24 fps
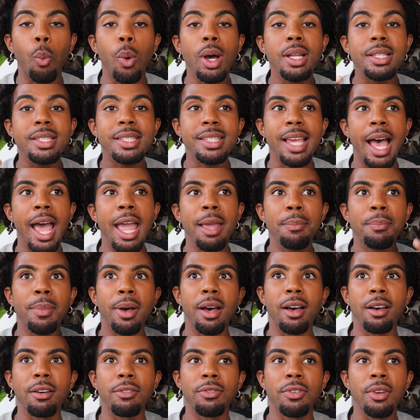what
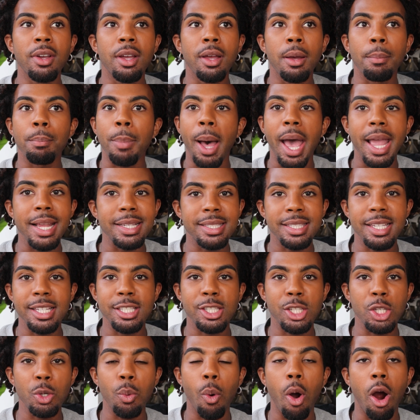type of
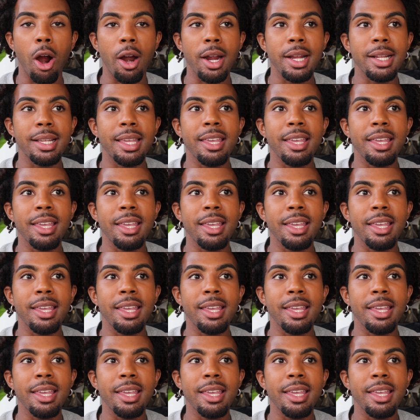Pisces you are.